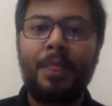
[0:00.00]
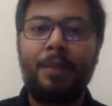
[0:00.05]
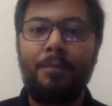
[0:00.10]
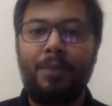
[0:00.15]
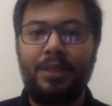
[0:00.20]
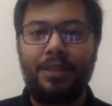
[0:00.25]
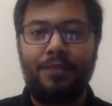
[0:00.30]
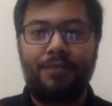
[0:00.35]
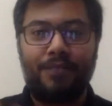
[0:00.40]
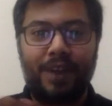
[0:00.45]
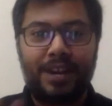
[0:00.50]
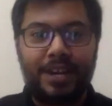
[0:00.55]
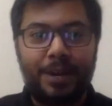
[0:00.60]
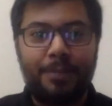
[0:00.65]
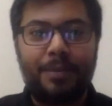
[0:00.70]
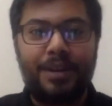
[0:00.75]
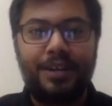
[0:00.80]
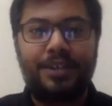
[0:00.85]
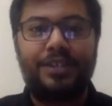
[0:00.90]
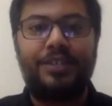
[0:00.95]
but the
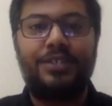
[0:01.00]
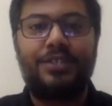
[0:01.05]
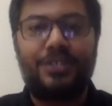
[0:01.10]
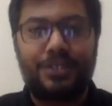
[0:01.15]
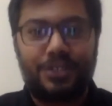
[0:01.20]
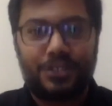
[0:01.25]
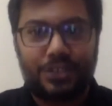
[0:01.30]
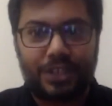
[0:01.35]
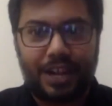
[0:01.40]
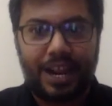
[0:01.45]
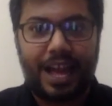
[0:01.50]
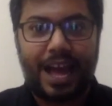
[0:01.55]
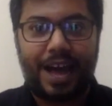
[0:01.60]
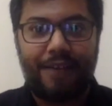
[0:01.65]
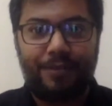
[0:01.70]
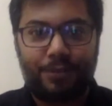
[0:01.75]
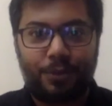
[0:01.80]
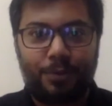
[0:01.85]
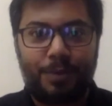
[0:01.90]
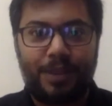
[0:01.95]
fundamentals still
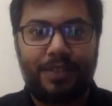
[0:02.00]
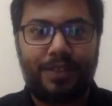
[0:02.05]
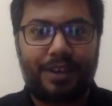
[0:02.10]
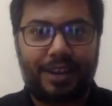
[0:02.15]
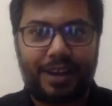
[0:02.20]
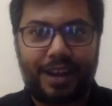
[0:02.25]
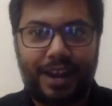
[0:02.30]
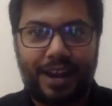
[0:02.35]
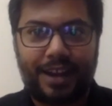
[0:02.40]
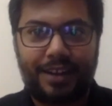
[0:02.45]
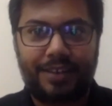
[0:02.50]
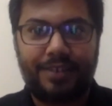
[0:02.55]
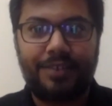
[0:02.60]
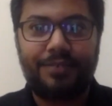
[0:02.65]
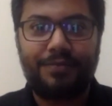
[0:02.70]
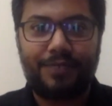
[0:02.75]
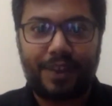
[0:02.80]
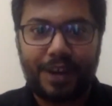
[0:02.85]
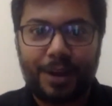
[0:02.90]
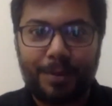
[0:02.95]
have to be the correct
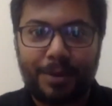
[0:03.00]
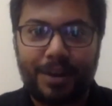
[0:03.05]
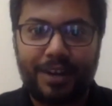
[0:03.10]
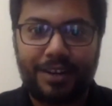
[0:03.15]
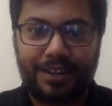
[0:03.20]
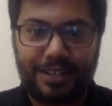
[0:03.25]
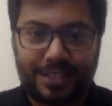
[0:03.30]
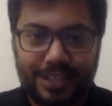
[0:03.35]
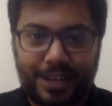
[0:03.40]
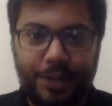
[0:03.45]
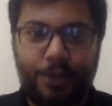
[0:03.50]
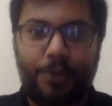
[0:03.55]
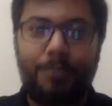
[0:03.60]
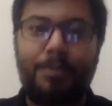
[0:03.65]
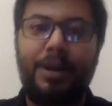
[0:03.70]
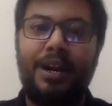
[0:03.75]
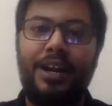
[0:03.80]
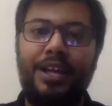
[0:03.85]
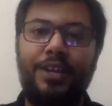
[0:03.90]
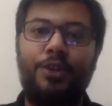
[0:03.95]
fundamentals that you're
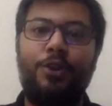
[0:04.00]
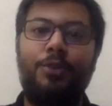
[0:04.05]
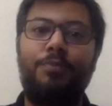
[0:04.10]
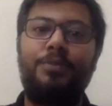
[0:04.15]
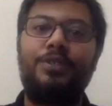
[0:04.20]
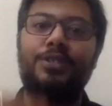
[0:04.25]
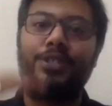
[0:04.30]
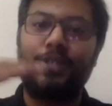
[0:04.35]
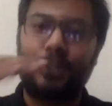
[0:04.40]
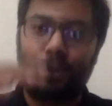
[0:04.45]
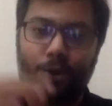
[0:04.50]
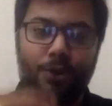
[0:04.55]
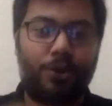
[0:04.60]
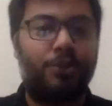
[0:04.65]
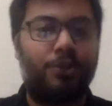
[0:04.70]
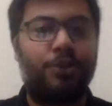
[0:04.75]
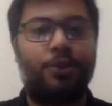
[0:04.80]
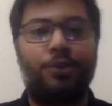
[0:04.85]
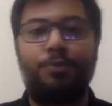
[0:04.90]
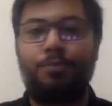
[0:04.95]
building your business on,
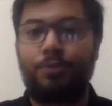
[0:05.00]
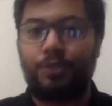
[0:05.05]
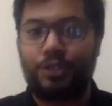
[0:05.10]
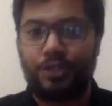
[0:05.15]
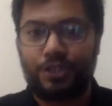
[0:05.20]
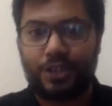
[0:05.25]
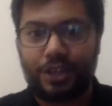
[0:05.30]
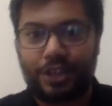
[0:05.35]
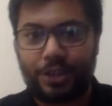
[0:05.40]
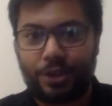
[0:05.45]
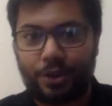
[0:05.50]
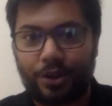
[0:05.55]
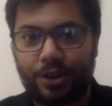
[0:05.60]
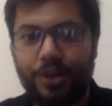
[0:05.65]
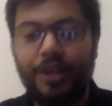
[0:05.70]
or you're positioning your